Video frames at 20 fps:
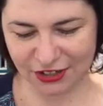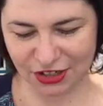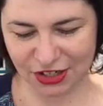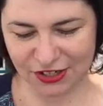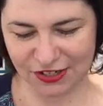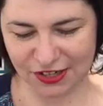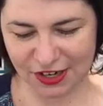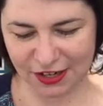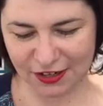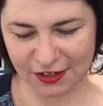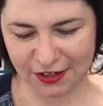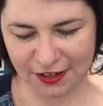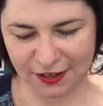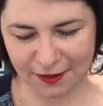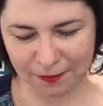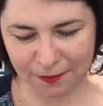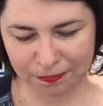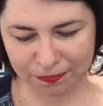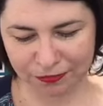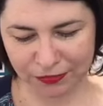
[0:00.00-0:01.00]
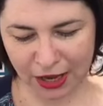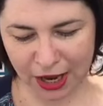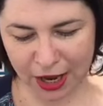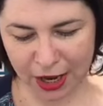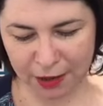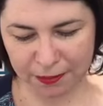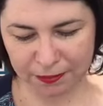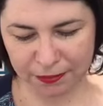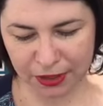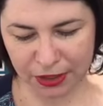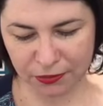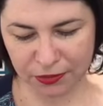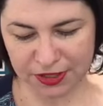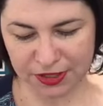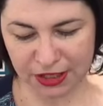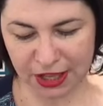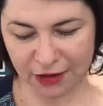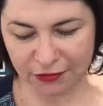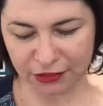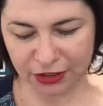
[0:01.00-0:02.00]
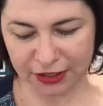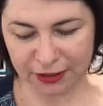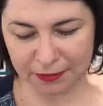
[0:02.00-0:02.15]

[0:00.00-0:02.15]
She said, um, It was lovely